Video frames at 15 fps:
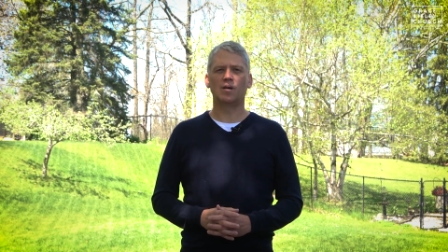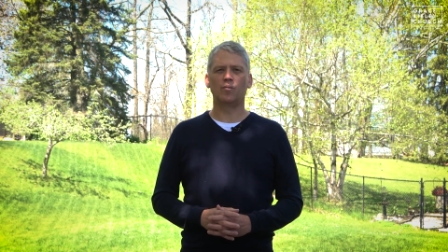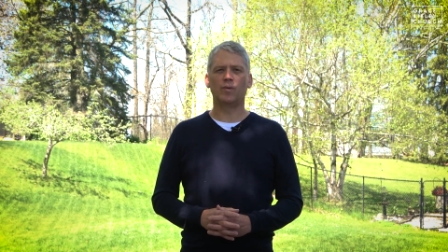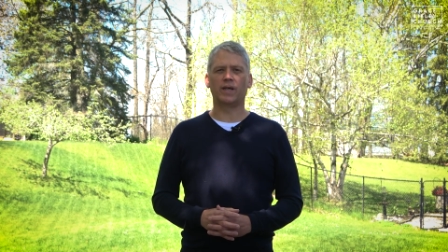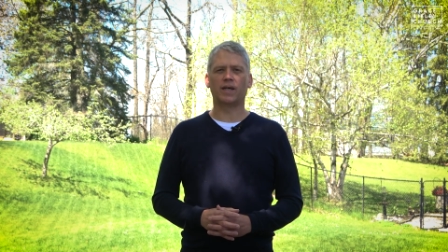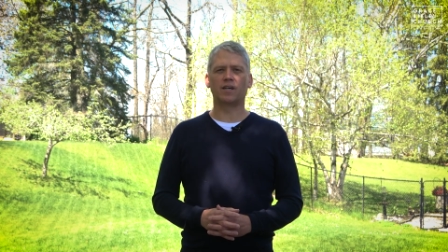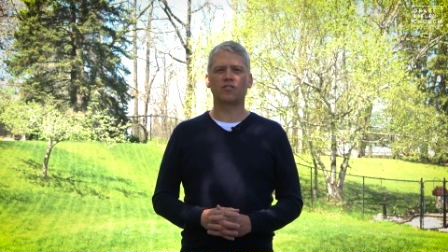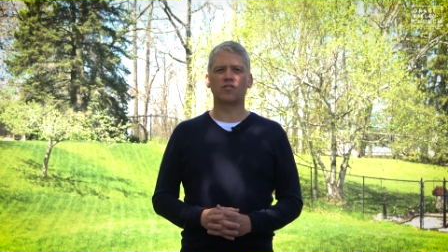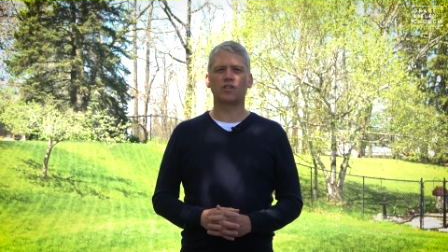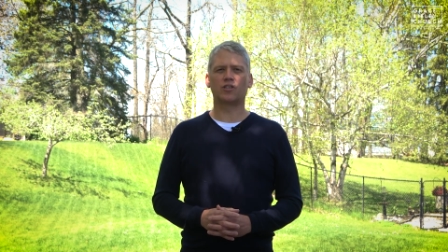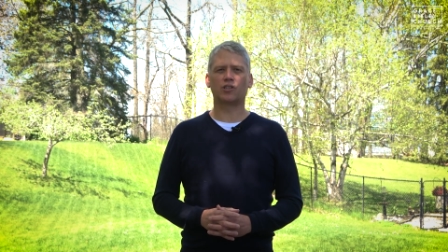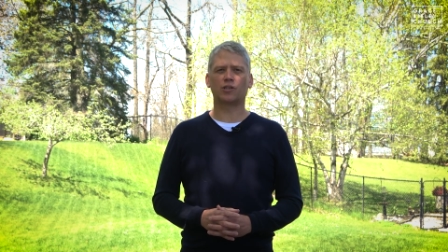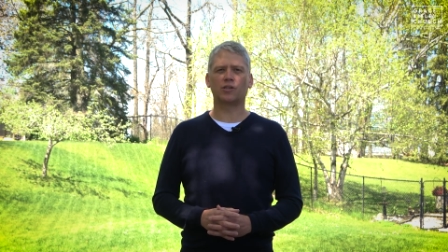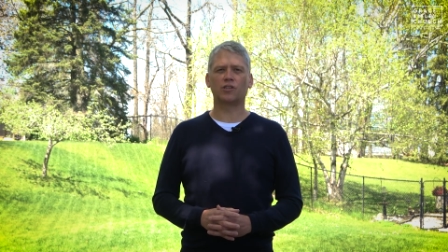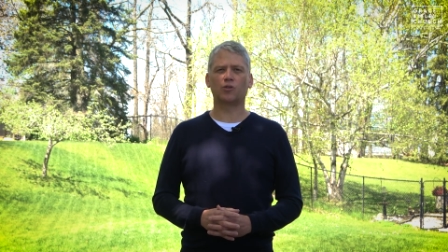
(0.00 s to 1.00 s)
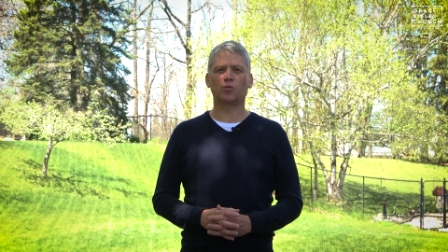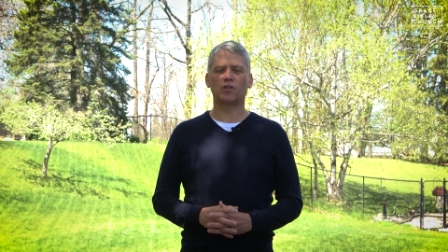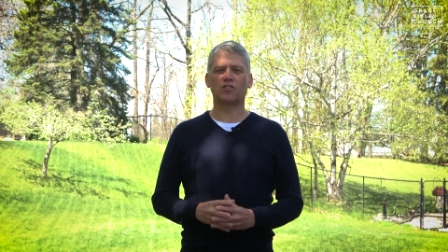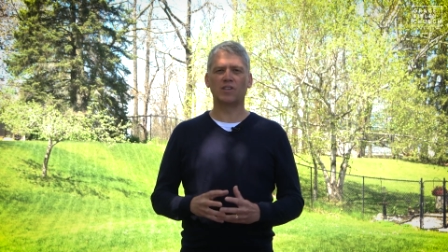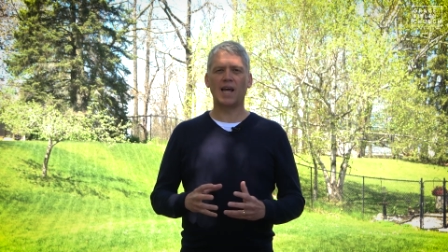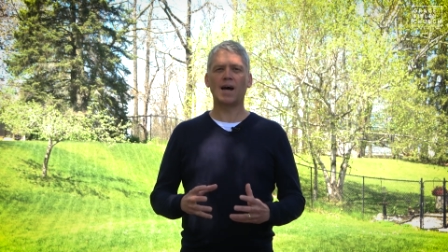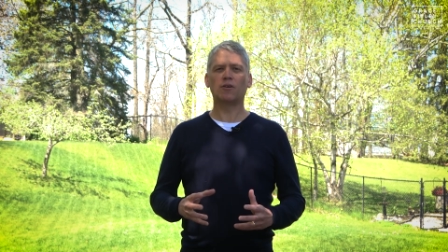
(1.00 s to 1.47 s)
because the church
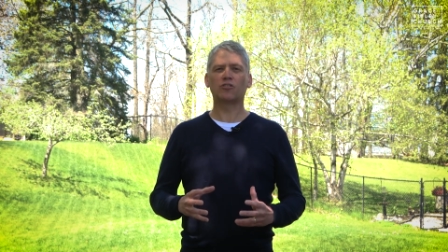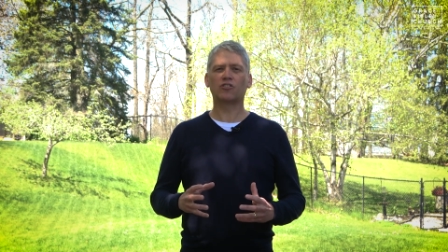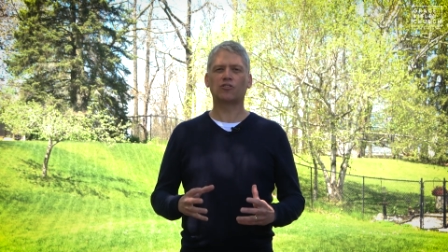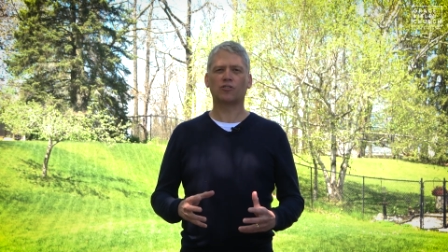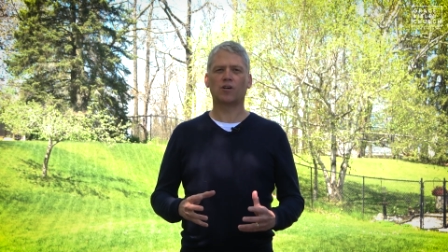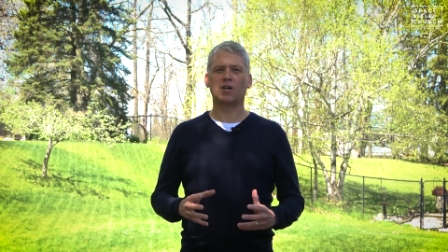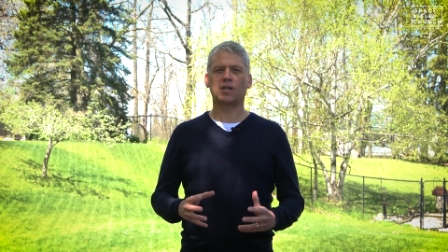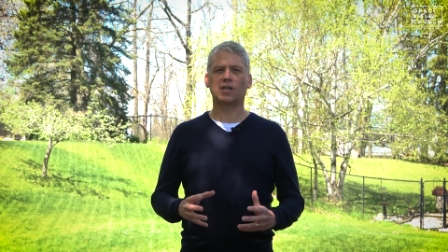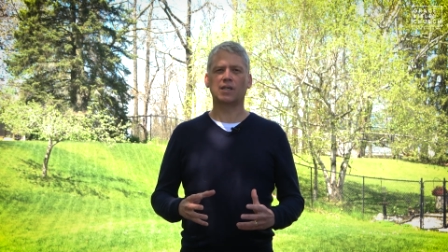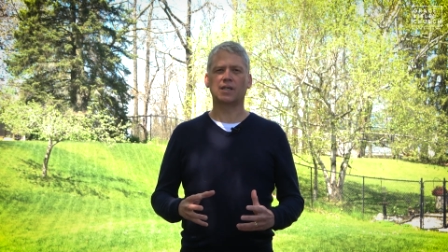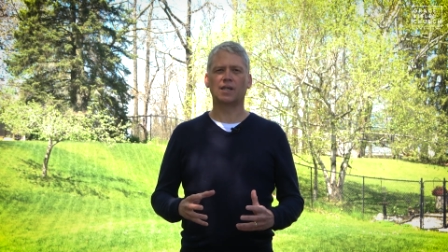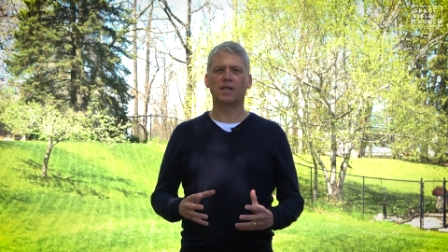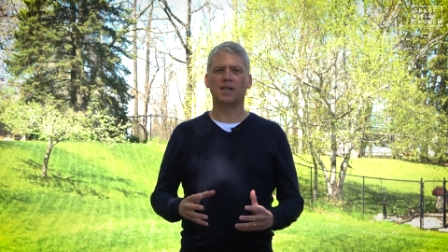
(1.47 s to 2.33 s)
was now strong